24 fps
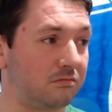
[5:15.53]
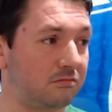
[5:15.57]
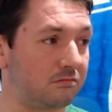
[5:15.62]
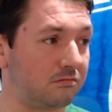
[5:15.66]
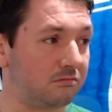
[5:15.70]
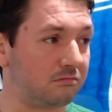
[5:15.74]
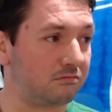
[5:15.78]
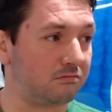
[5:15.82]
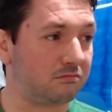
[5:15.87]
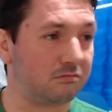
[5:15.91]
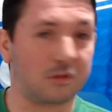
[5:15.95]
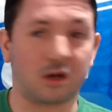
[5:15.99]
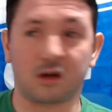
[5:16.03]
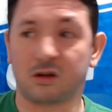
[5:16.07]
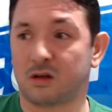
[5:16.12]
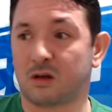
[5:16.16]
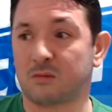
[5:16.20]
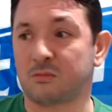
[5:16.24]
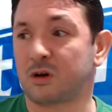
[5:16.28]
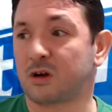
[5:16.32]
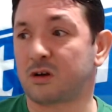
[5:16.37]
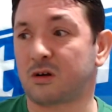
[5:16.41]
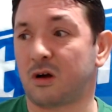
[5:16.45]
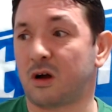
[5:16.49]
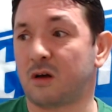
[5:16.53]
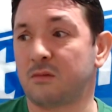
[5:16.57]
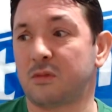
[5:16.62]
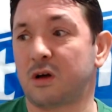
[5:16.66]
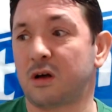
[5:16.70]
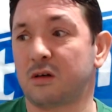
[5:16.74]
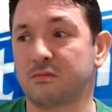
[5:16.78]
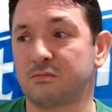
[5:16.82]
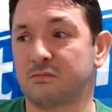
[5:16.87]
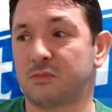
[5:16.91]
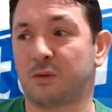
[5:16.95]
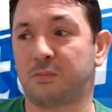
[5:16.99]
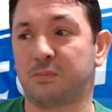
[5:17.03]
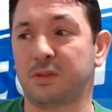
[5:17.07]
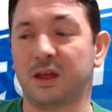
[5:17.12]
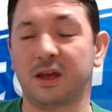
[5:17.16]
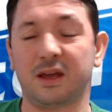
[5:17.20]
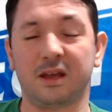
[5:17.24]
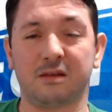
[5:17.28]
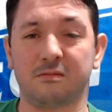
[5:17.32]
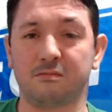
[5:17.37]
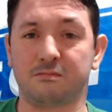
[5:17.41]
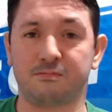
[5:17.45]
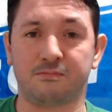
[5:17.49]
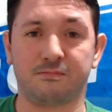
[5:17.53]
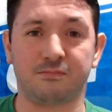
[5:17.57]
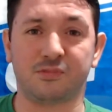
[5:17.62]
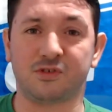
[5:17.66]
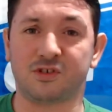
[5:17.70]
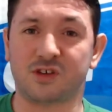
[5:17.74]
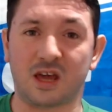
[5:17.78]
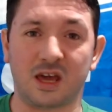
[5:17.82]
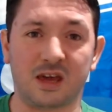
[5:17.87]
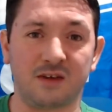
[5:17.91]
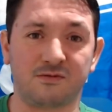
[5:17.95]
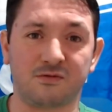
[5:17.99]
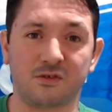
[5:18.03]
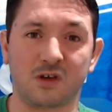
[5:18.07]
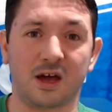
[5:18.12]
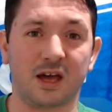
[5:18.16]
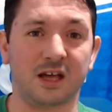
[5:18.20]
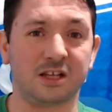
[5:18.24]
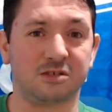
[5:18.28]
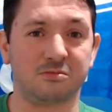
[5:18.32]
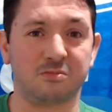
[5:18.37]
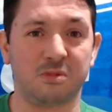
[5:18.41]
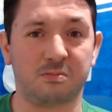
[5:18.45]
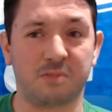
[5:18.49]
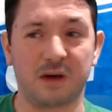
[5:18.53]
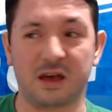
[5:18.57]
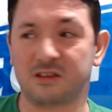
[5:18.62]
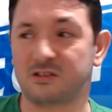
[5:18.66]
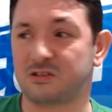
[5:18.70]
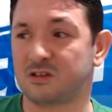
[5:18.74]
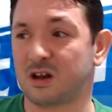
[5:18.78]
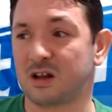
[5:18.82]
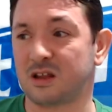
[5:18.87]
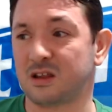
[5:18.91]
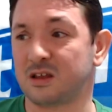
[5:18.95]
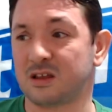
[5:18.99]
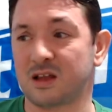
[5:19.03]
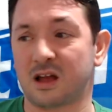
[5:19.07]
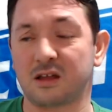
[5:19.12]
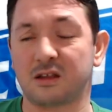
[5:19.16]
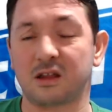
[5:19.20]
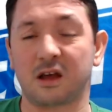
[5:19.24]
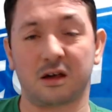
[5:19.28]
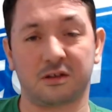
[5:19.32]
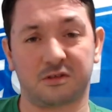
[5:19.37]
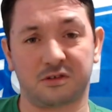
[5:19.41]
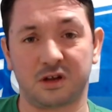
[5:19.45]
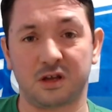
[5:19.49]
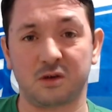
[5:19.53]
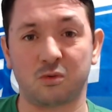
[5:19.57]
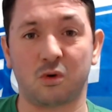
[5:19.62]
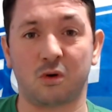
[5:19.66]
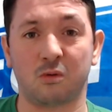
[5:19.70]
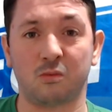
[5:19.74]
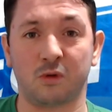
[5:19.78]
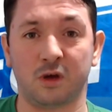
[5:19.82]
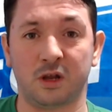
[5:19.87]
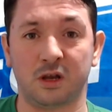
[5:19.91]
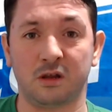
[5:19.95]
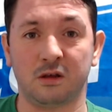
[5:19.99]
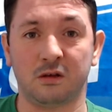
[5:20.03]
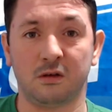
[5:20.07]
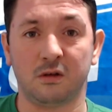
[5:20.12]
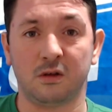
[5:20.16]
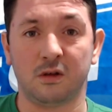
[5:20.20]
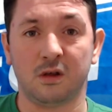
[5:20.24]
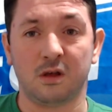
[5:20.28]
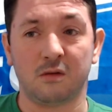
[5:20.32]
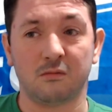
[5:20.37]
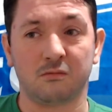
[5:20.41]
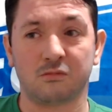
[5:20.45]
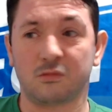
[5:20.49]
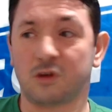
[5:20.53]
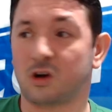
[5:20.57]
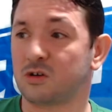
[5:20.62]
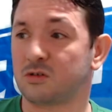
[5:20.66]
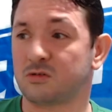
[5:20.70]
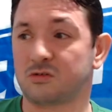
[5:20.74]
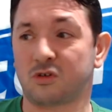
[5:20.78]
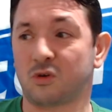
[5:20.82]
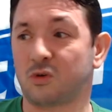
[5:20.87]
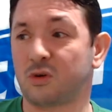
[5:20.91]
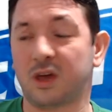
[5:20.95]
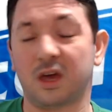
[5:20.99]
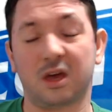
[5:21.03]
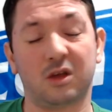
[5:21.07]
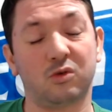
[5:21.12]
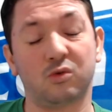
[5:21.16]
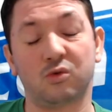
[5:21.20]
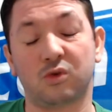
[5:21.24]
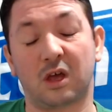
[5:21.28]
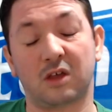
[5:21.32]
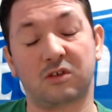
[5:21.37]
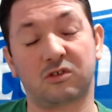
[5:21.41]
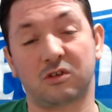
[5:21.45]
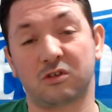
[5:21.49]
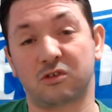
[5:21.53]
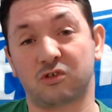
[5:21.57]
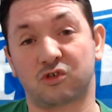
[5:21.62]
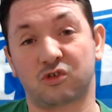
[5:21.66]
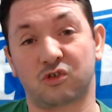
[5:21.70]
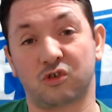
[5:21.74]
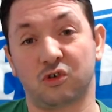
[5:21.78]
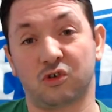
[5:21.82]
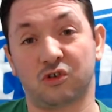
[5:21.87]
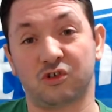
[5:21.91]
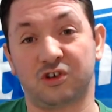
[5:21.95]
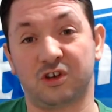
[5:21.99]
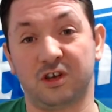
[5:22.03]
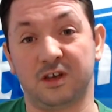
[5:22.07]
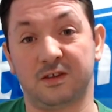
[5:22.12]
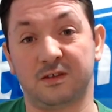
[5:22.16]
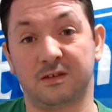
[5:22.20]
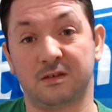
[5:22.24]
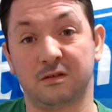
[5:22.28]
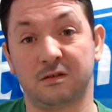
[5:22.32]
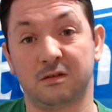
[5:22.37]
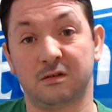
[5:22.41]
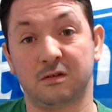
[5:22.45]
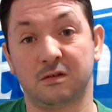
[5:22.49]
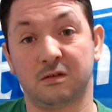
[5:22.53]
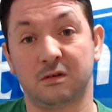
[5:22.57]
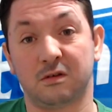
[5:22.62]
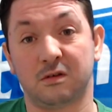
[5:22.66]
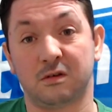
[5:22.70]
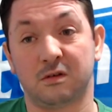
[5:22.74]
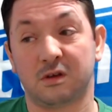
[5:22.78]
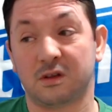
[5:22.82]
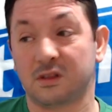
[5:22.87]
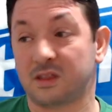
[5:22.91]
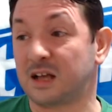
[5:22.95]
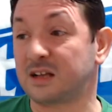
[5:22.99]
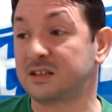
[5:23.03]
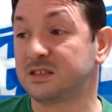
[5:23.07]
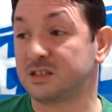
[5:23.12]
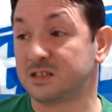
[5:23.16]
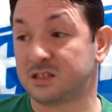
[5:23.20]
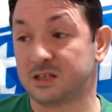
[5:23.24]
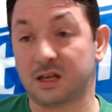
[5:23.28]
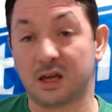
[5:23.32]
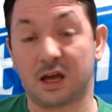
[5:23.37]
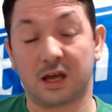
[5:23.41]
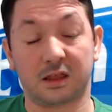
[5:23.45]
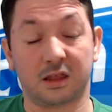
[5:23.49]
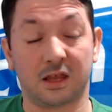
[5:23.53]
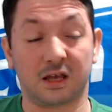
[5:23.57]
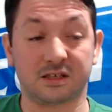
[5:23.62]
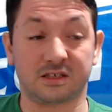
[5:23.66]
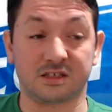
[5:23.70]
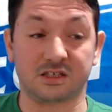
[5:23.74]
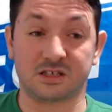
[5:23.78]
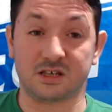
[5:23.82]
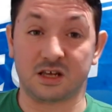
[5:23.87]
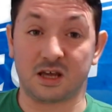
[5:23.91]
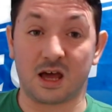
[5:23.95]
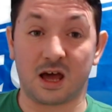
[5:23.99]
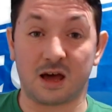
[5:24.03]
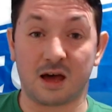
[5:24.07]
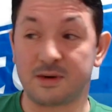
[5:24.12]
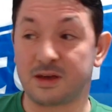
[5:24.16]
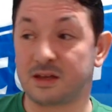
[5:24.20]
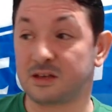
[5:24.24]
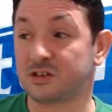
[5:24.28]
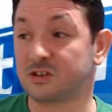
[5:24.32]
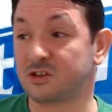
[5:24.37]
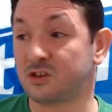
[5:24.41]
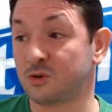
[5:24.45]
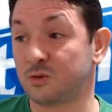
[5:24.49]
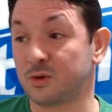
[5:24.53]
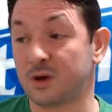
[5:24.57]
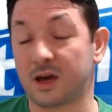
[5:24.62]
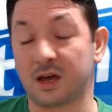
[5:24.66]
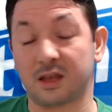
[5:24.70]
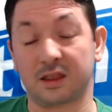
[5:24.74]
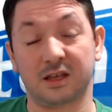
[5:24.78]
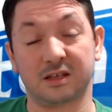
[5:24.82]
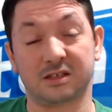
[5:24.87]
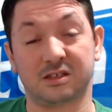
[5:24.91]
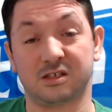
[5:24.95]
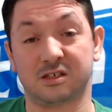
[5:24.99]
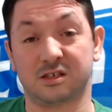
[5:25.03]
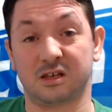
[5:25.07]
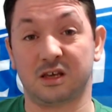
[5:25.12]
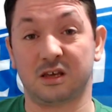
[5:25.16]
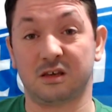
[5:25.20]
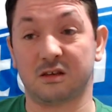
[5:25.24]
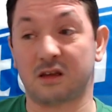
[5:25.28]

not playing safe, not hedging me bets or anything like that. Nah, 3-1 win. Don't care who gets on the score sheet. I'd like to see James do it. I'd like to see